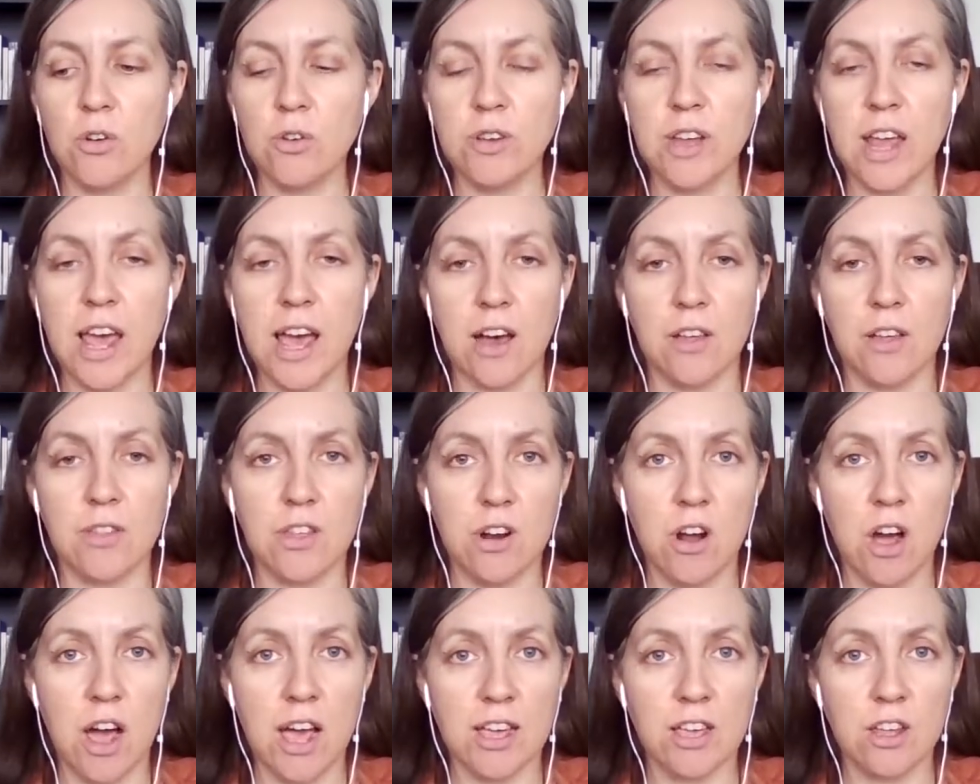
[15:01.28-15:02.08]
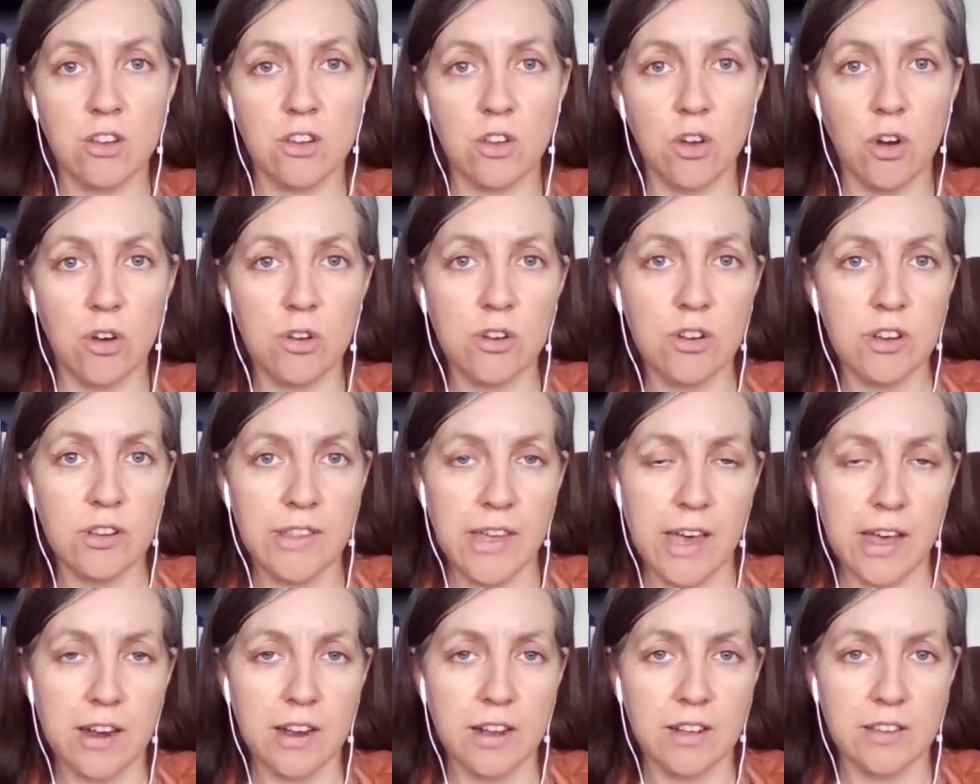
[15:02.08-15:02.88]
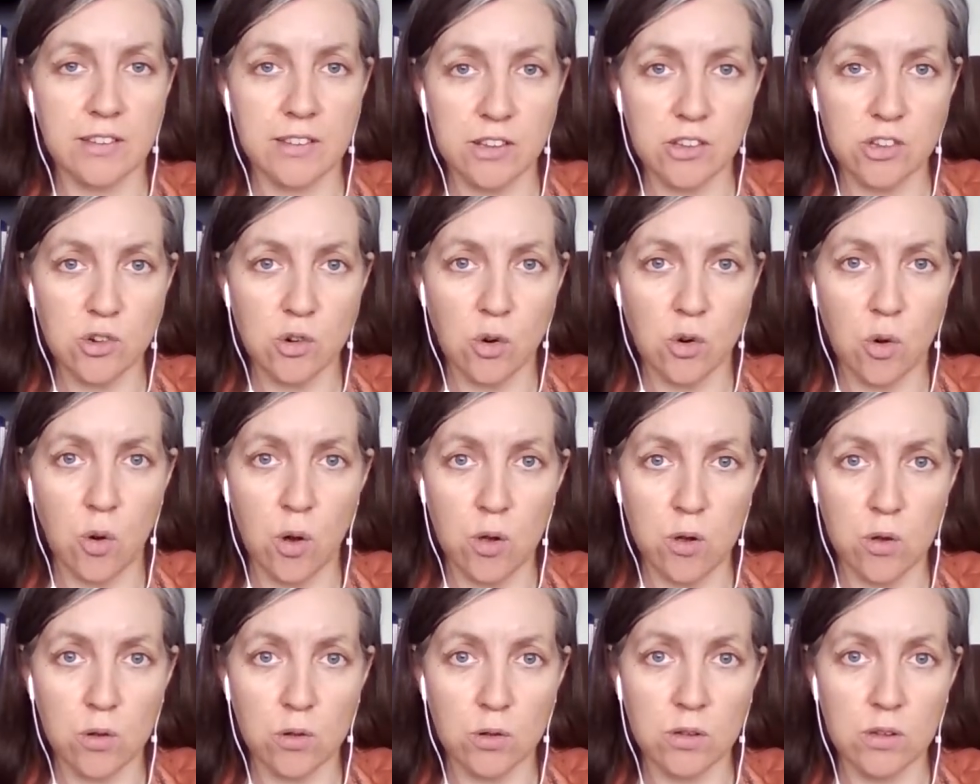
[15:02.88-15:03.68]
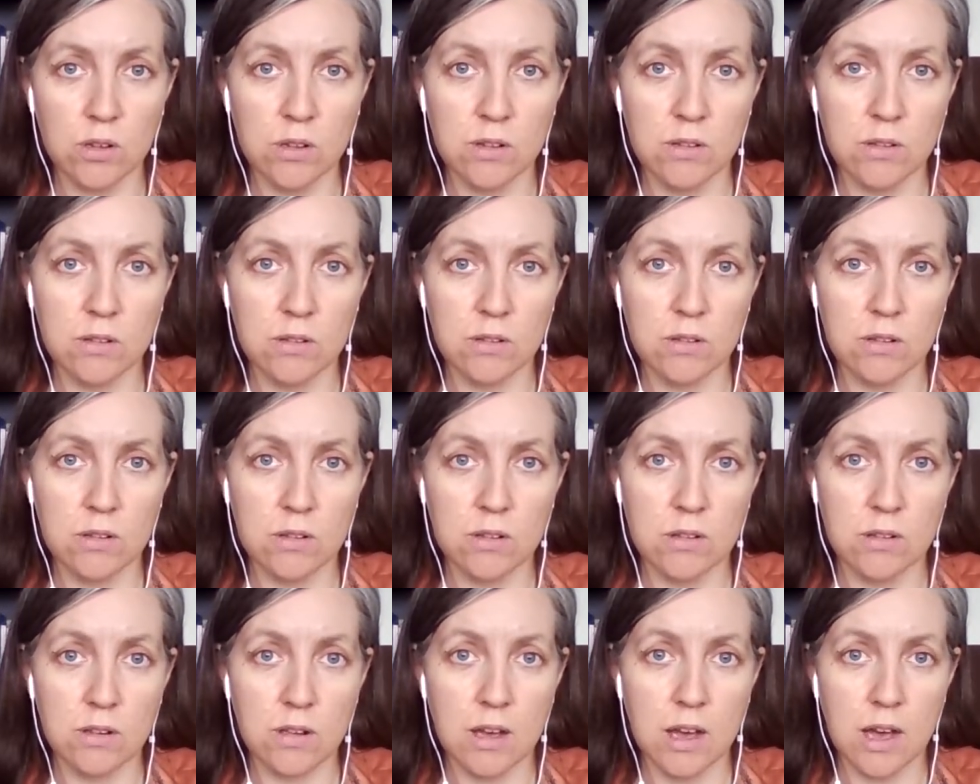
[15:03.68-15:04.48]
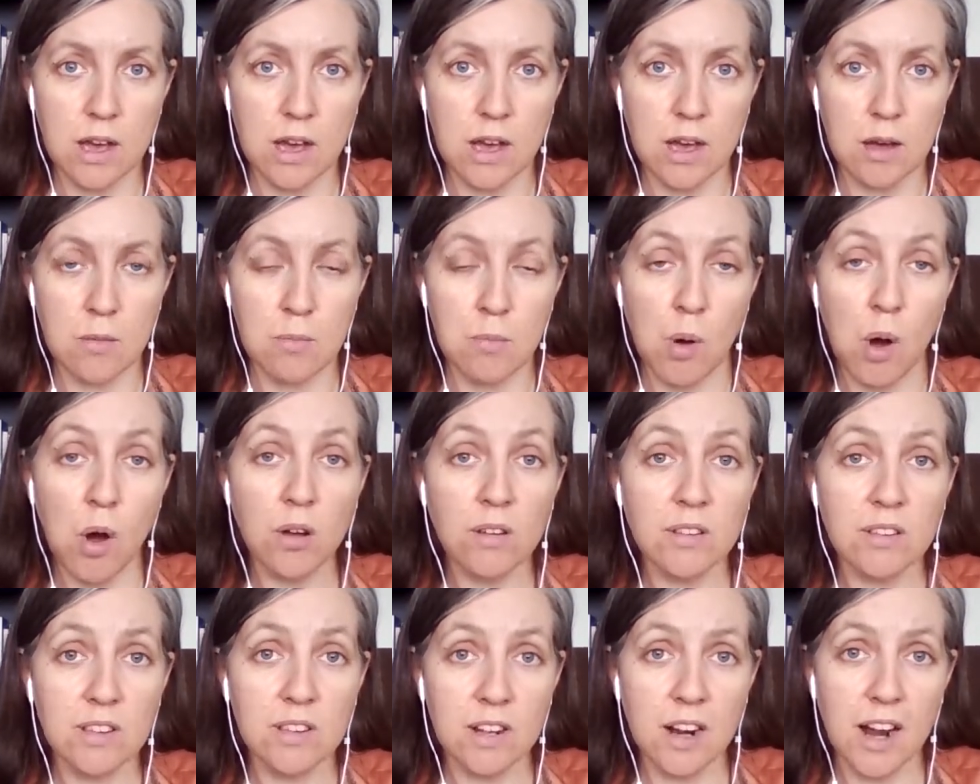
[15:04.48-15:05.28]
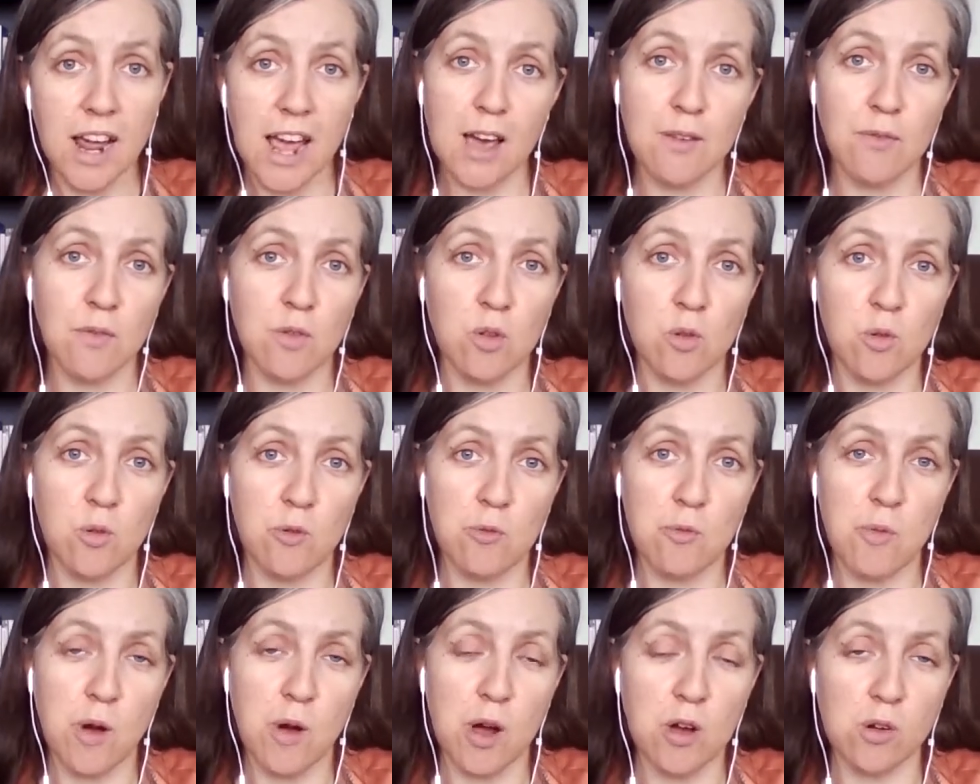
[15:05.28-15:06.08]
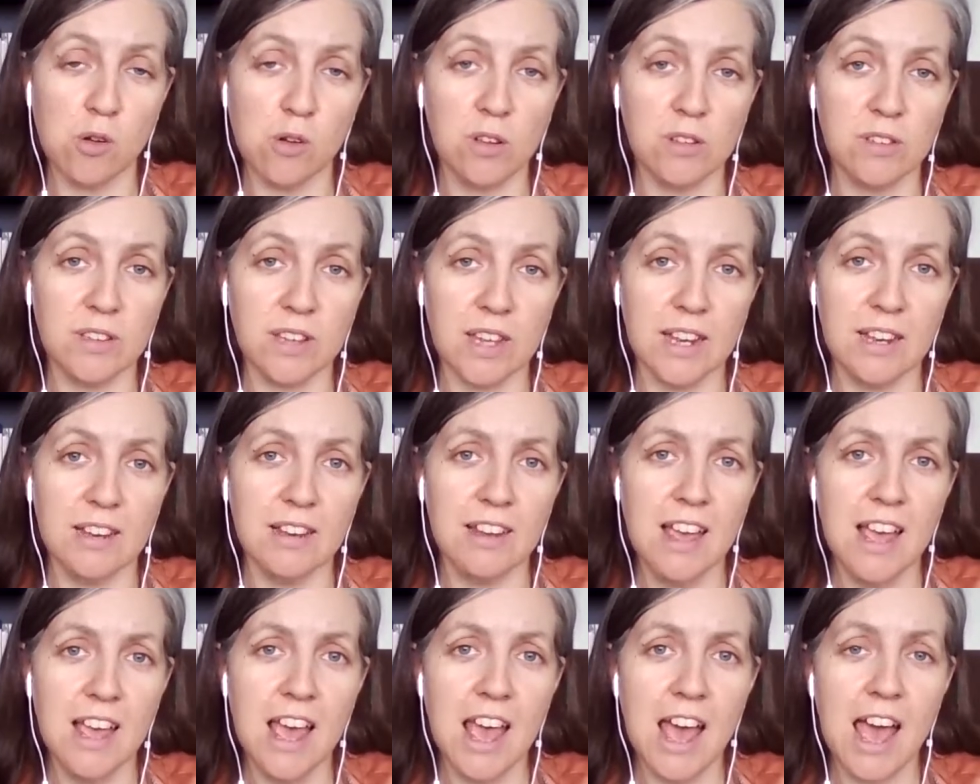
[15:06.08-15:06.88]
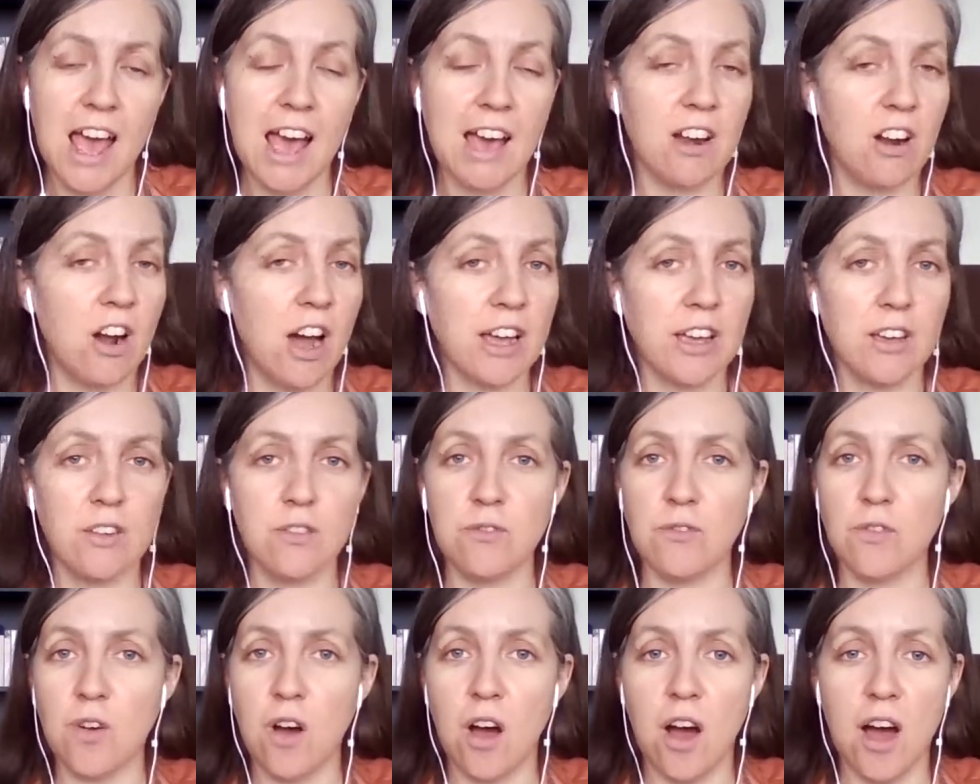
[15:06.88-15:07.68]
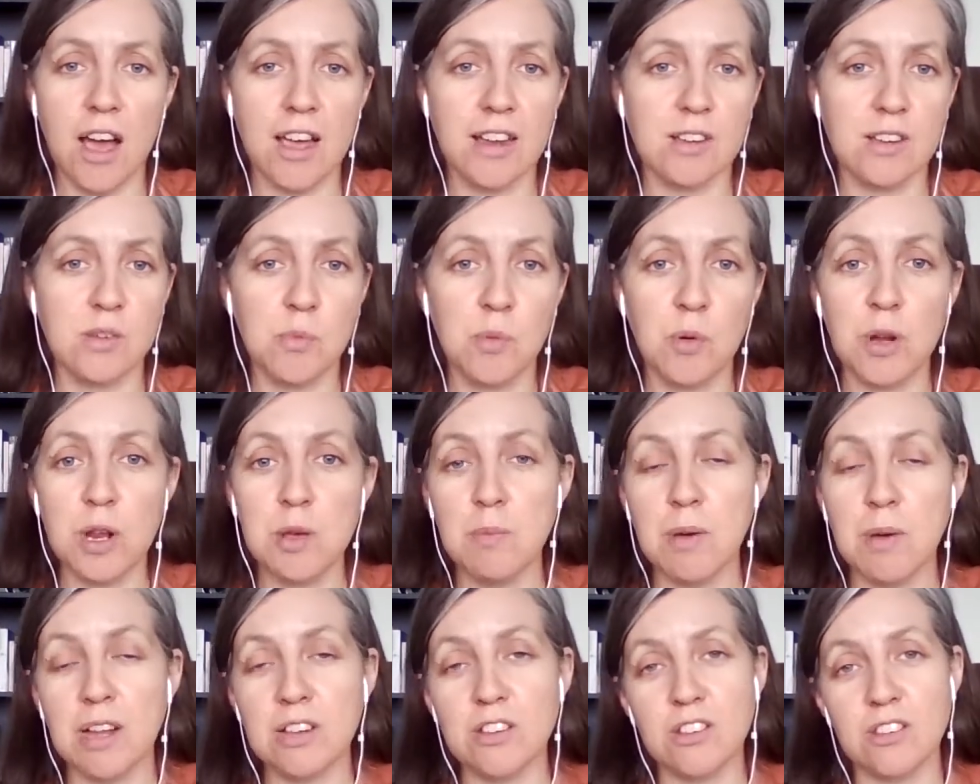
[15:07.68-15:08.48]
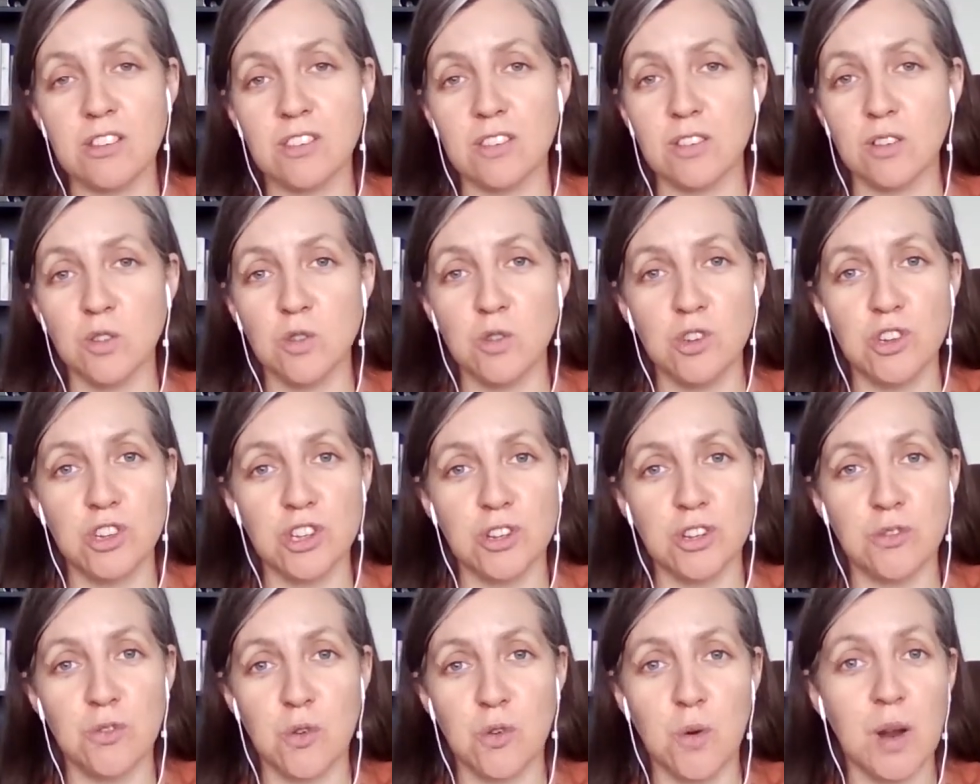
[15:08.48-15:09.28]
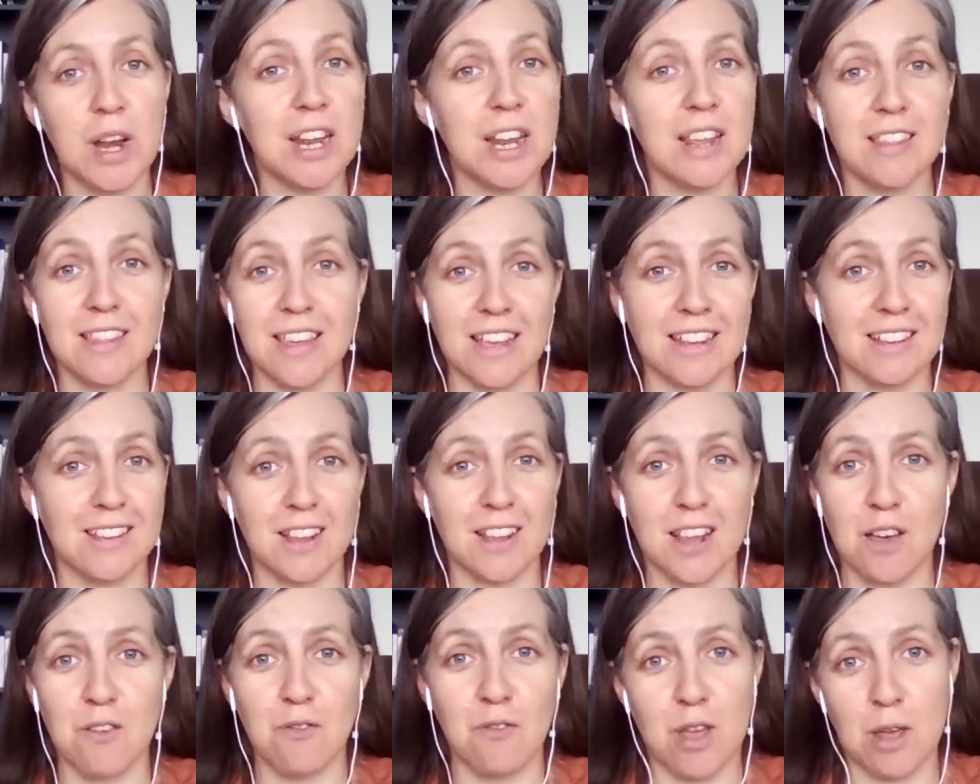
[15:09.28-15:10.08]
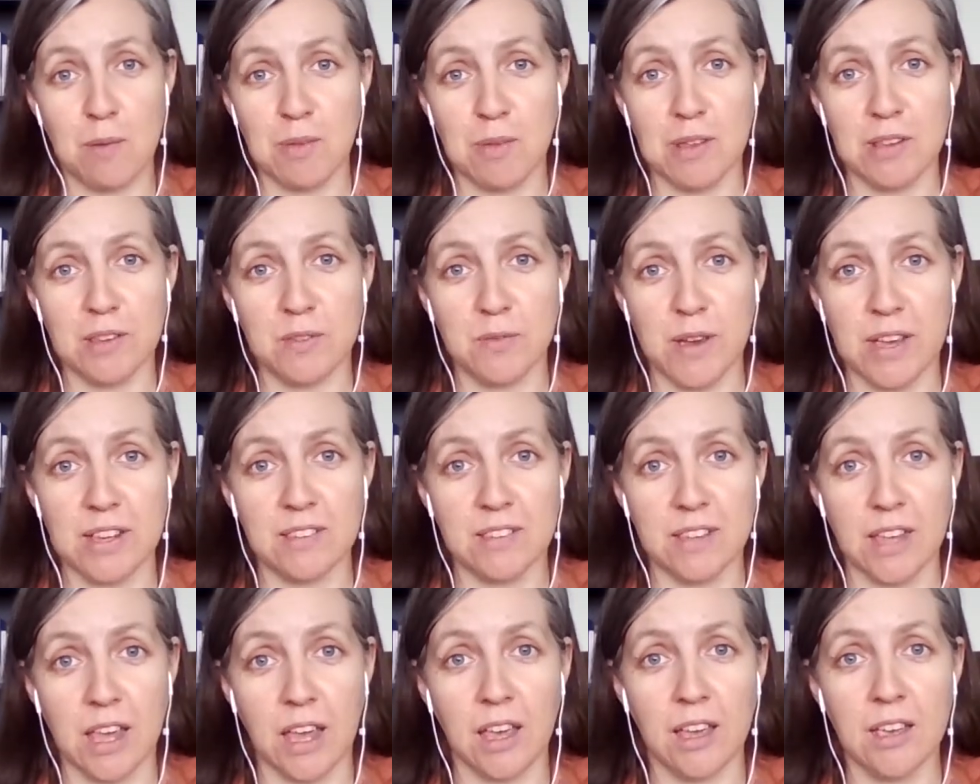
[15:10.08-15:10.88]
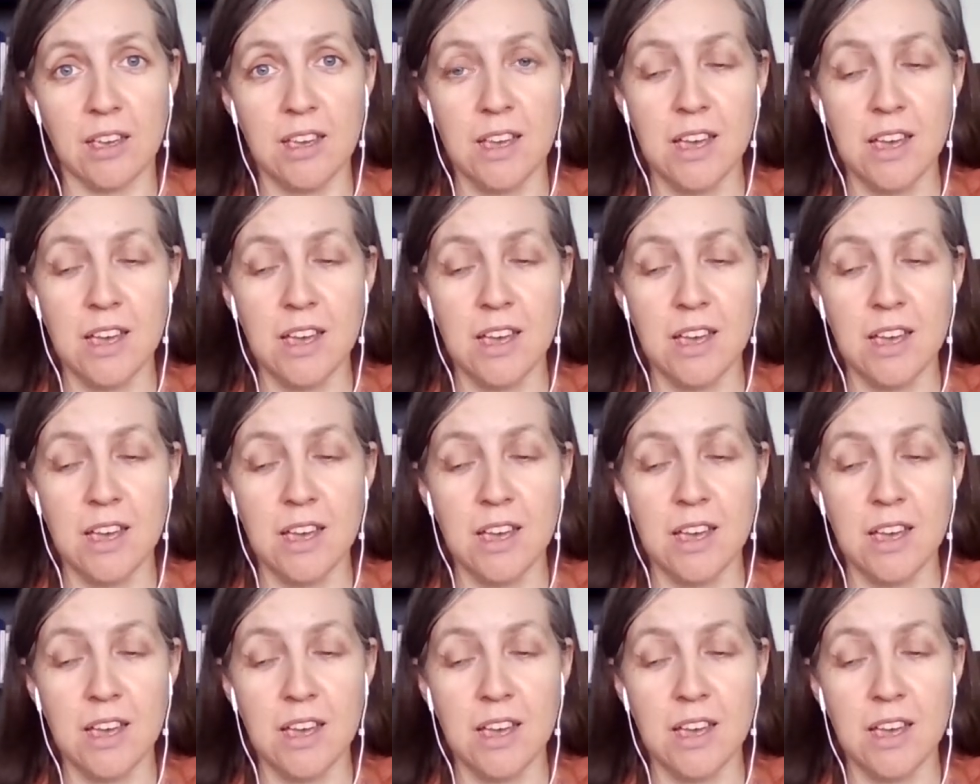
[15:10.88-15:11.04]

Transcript: now that I can go to that essential oil box that I have all of my oils in, and I can find pretty much a solution for anything that our family's facing.